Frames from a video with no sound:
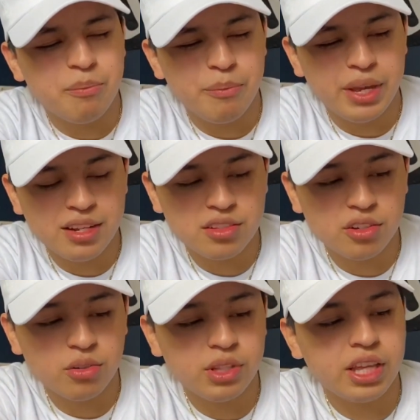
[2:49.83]

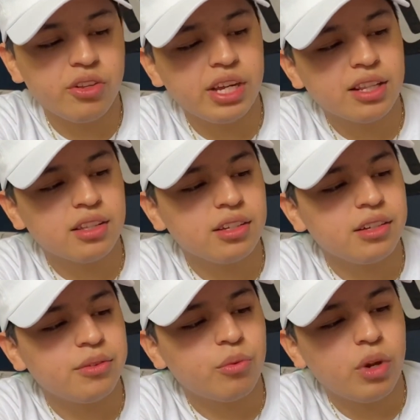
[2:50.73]
midsole and then you got
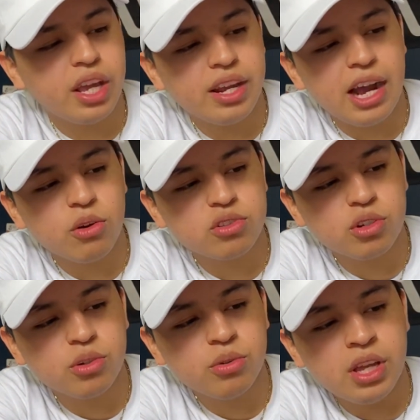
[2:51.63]
the red
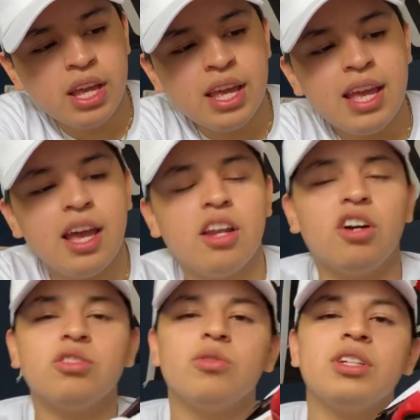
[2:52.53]
outsole and
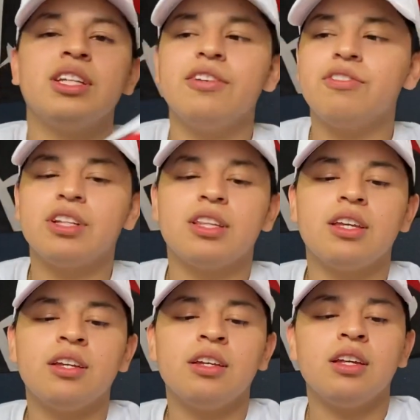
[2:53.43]
also a different
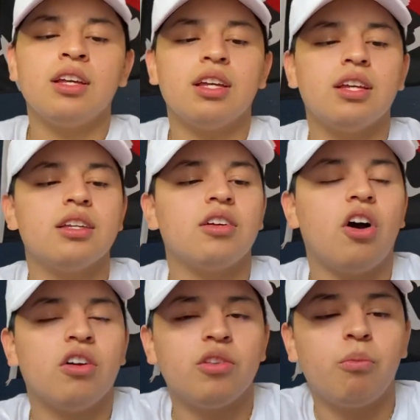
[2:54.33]
thing is
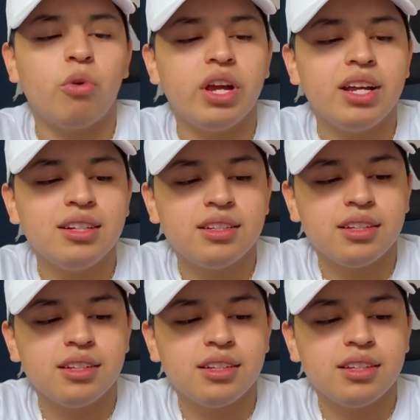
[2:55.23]
on the bred